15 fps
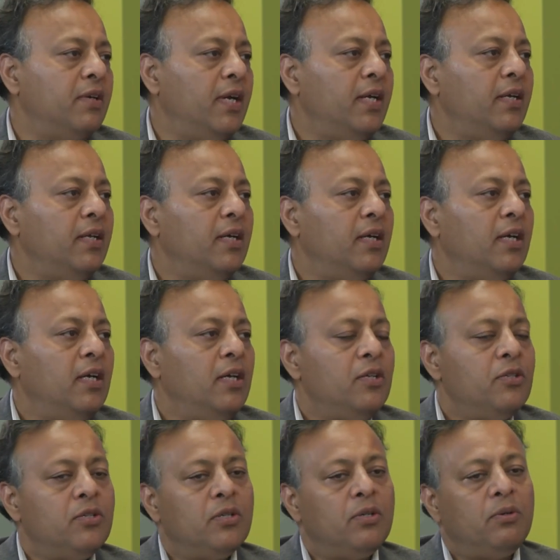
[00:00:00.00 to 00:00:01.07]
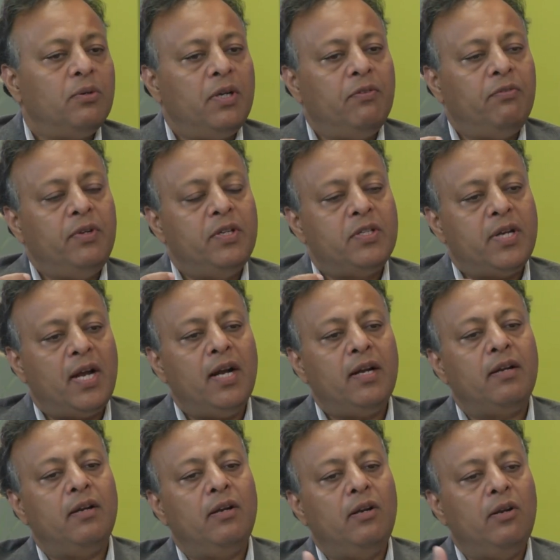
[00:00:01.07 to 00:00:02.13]
right? So if we start
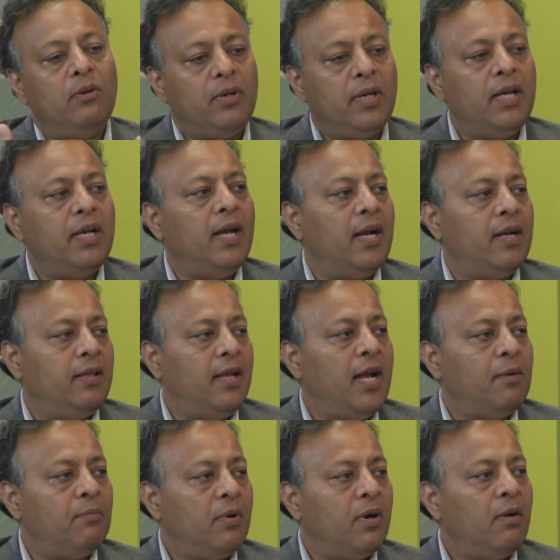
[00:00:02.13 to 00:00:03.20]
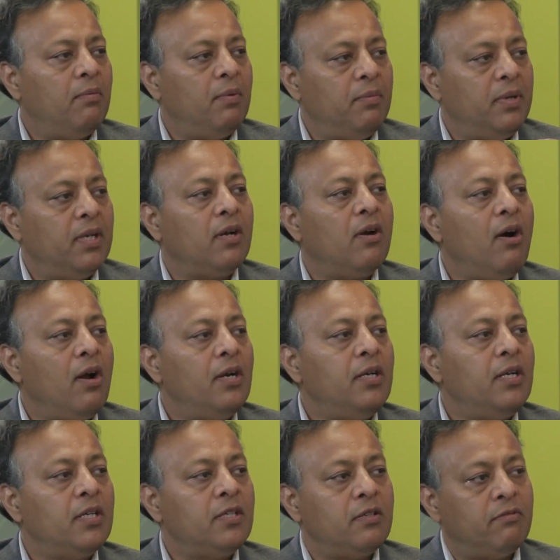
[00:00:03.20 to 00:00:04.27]
looking at that problem in the
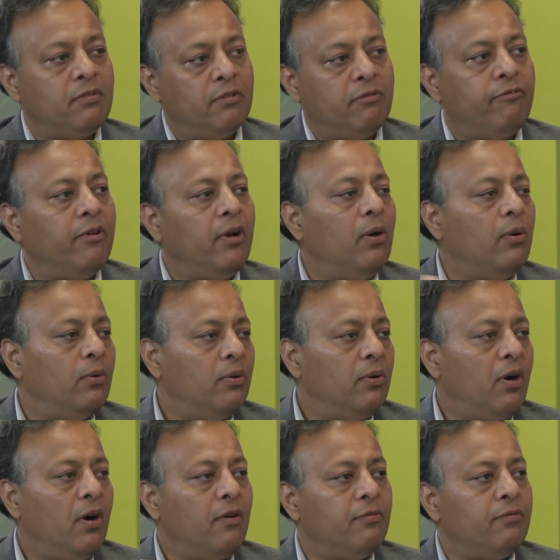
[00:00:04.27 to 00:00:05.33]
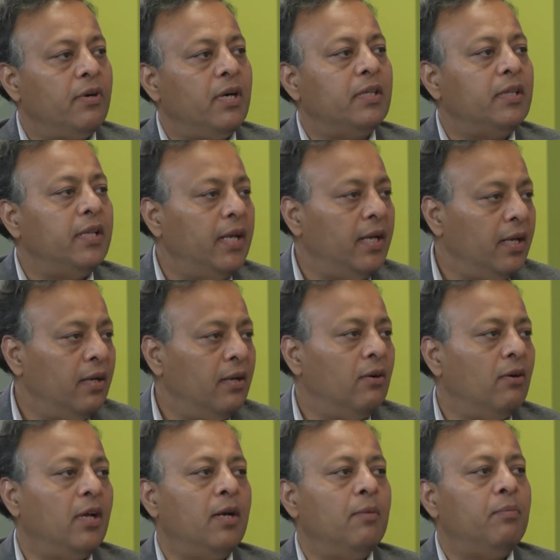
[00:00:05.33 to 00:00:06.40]
context of the flow of a thing
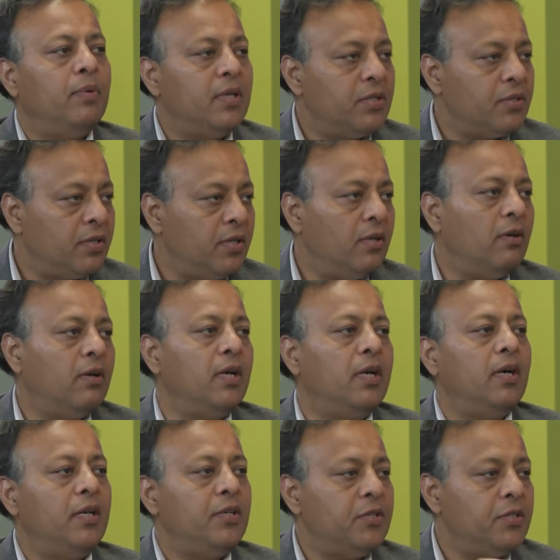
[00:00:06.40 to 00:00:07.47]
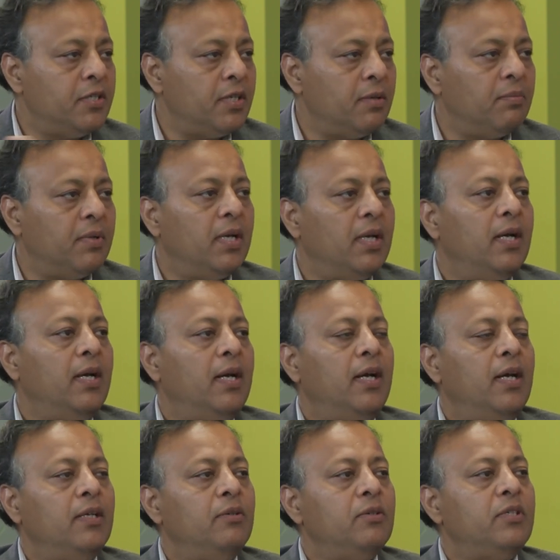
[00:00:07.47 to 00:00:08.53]
or a person or a relationship,
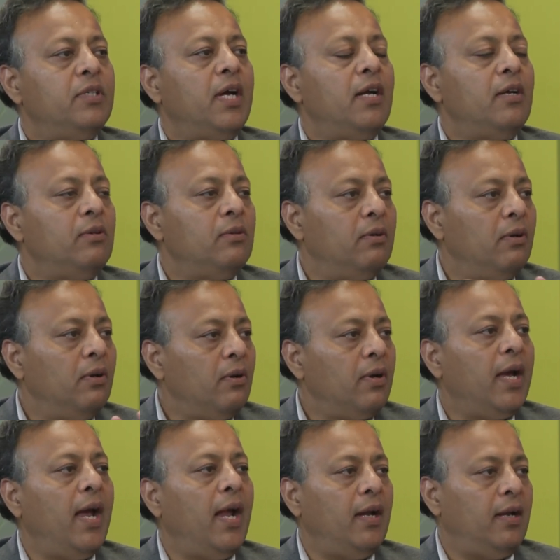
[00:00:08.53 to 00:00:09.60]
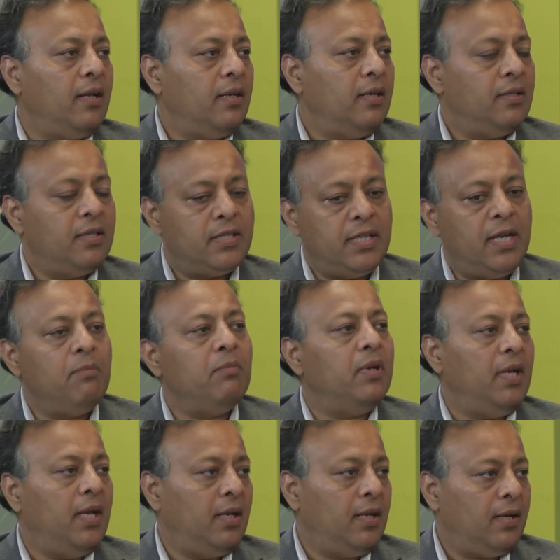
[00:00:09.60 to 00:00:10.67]
you start to look at the same
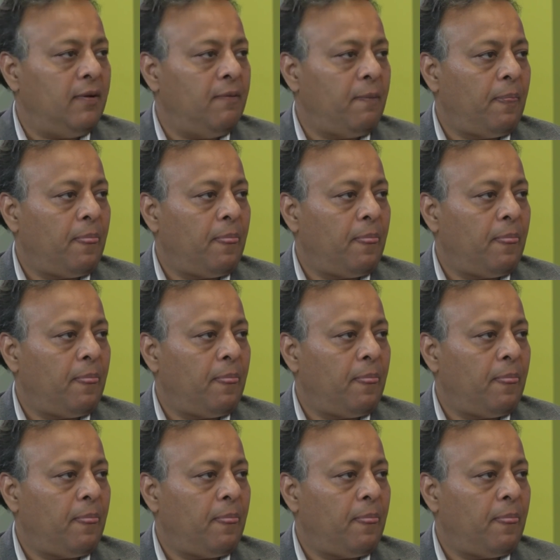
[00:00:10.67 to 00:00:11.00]
data